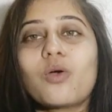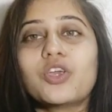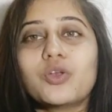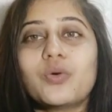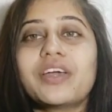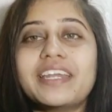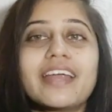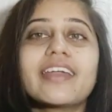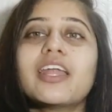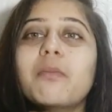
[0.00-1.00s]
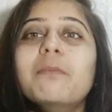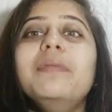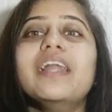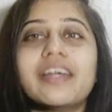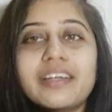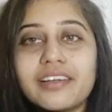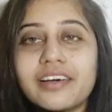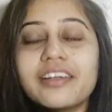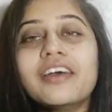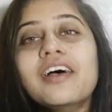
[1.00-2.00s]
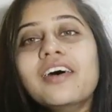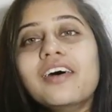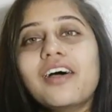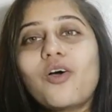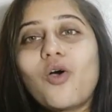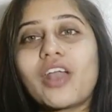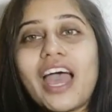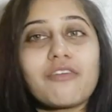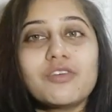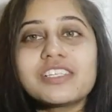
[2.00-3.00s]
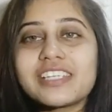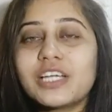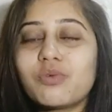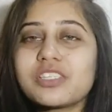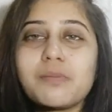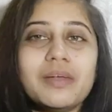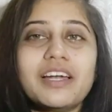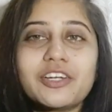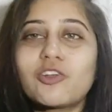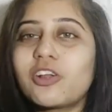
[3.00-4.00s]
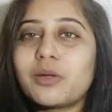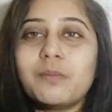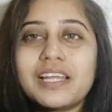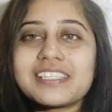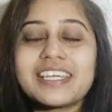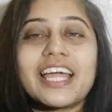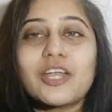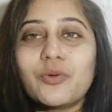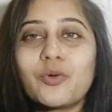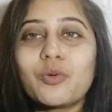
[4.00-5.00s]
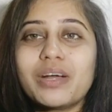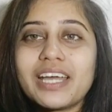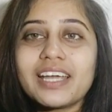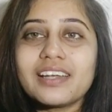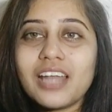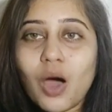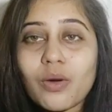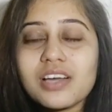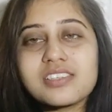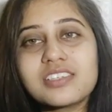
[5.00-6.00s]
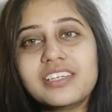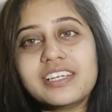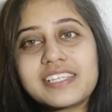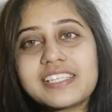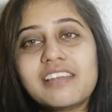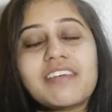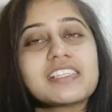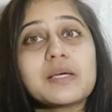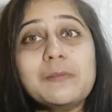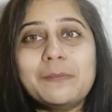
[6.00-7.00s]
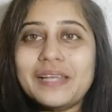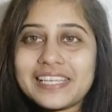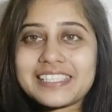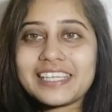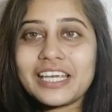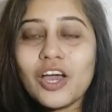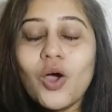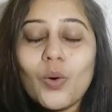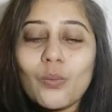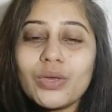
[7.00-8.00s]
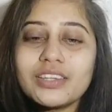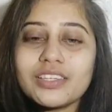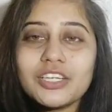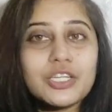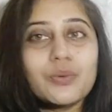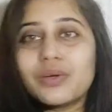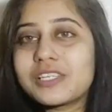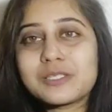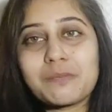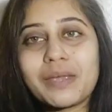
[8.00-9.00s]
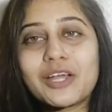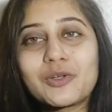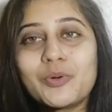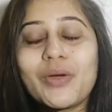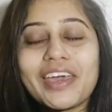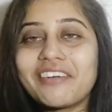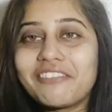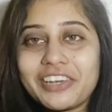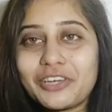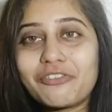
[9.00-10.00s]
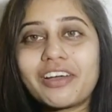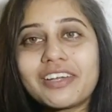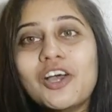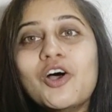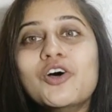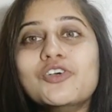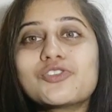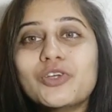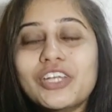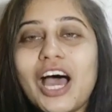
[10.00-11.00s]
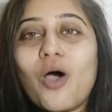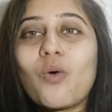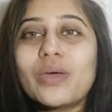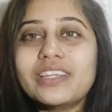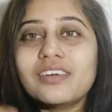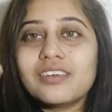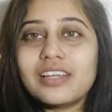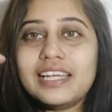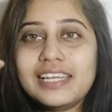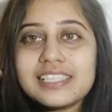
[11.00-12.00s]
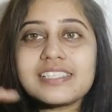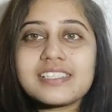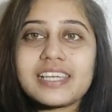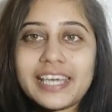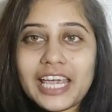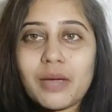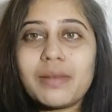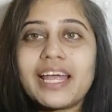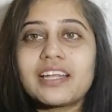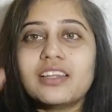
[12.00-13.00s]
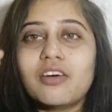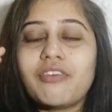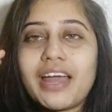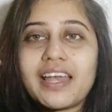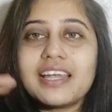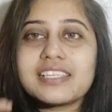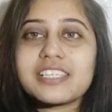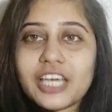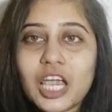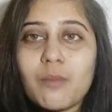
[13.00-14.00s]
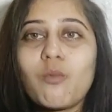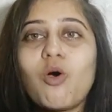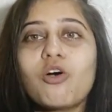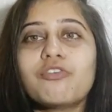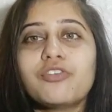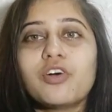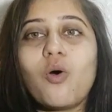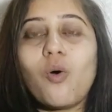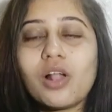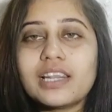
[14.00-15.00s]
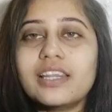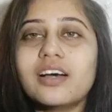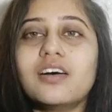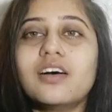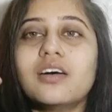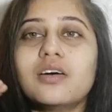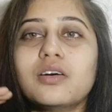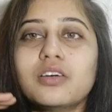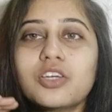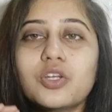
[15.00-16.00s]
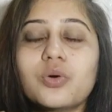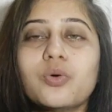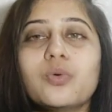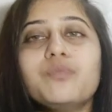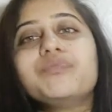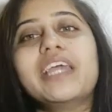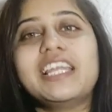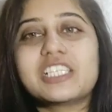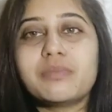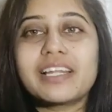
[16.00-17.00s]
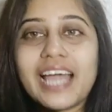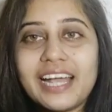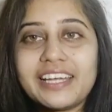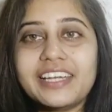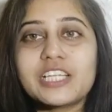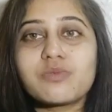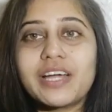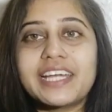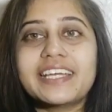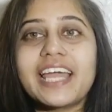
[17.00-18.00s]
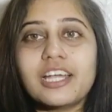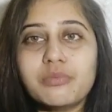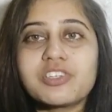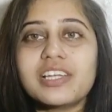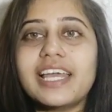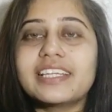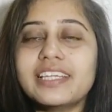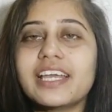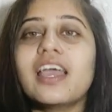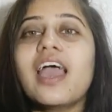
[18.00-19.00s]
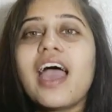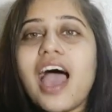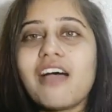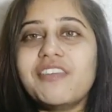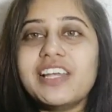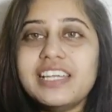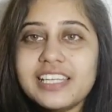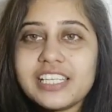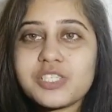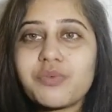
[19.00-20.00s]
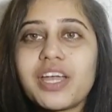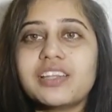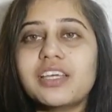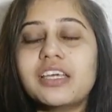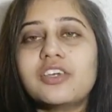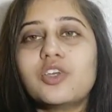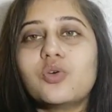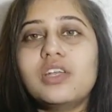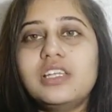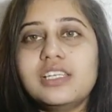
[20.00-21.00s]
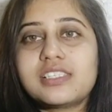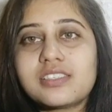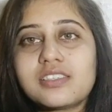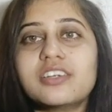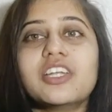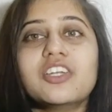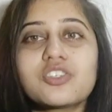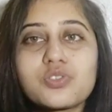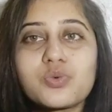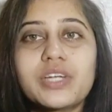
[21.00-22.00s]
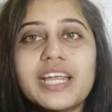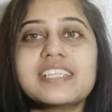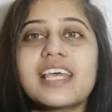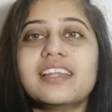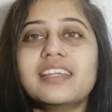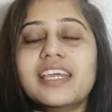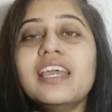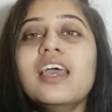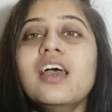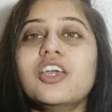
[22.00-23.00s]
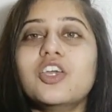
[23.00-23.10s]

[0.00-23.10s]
created a blunder, or I would say it was a blunder or a blessing, I don't know, but I now consider itself as a blessing with due respect to everyone. So now when the list came, like the final list came of all the, eligible candidates for getting admission, like they have a list where they, list certain students and they,